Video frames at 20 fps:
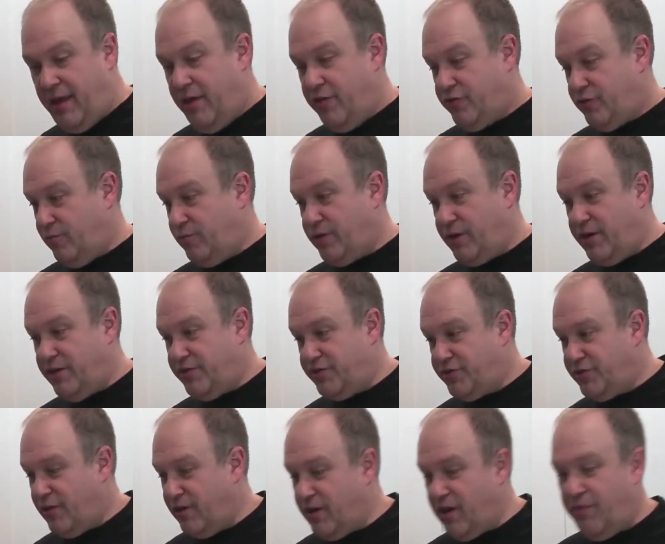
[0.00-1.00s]
So we're going to
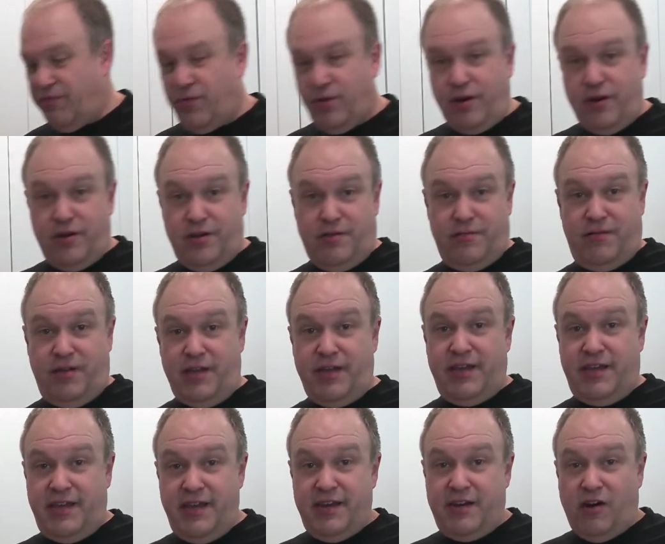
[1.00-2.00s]
start off, we're going to
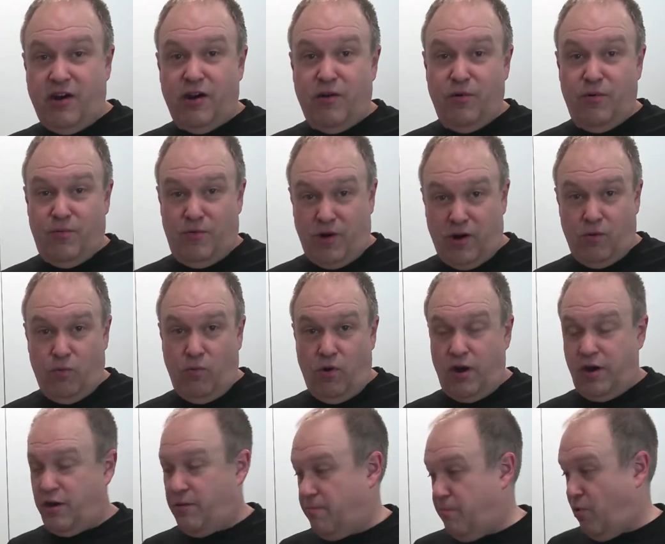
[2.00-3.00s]
get our
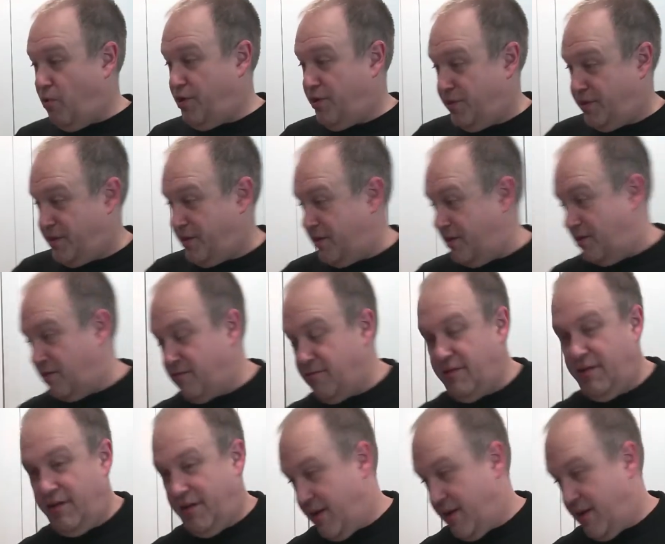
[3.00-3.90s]
water boiling here.